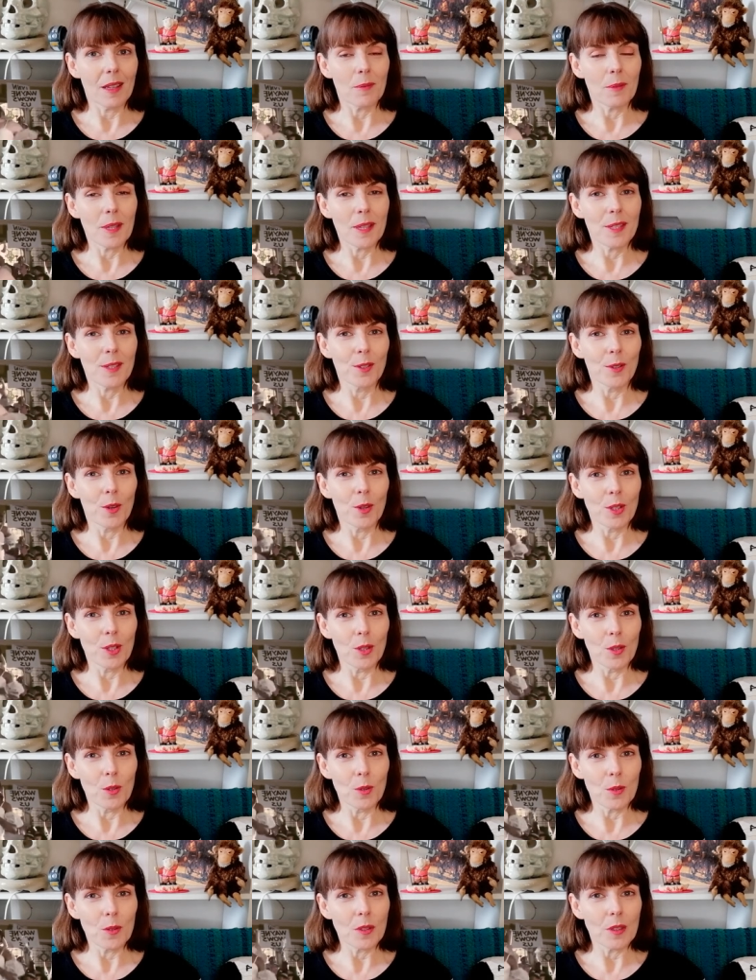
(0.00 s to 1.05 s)
that we saw
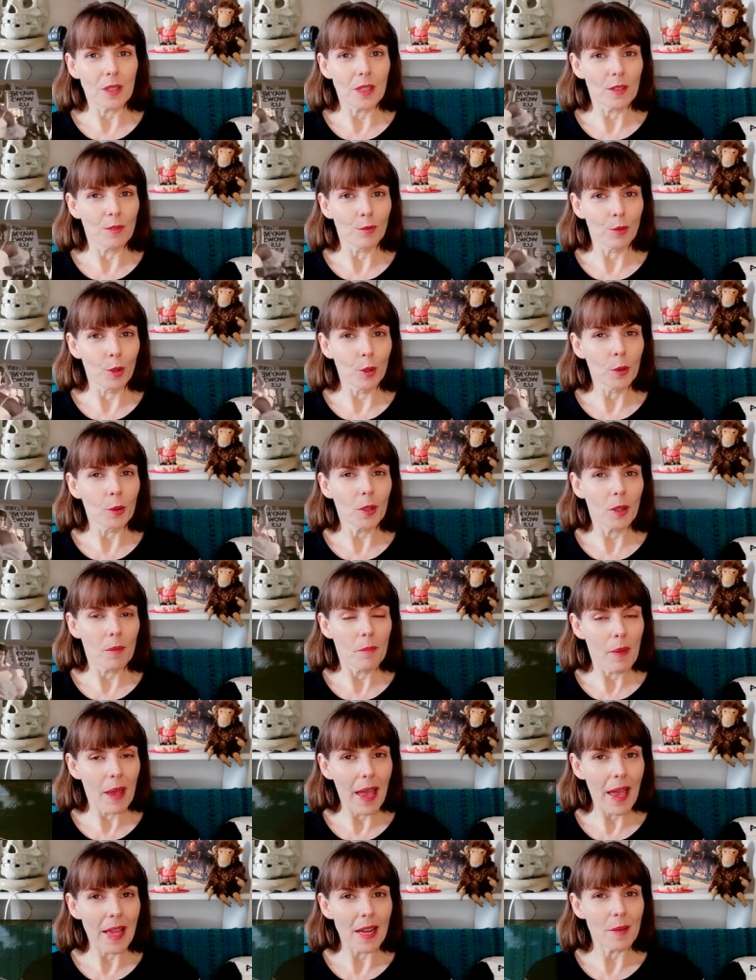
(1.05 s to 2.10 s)
used in Royal
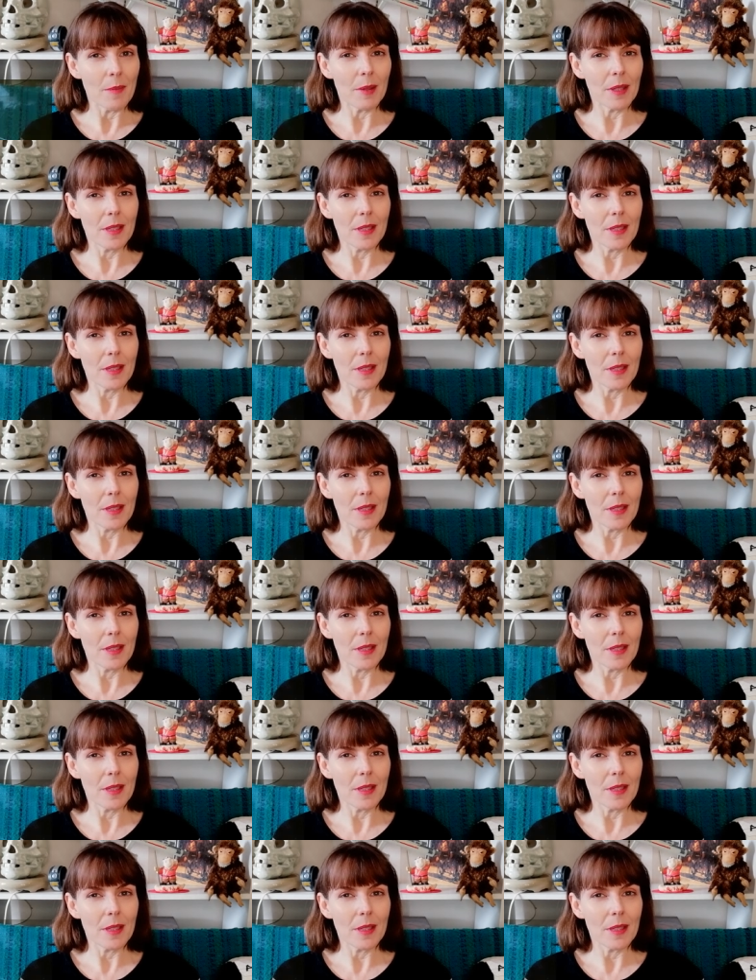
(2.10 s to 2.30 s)
Command?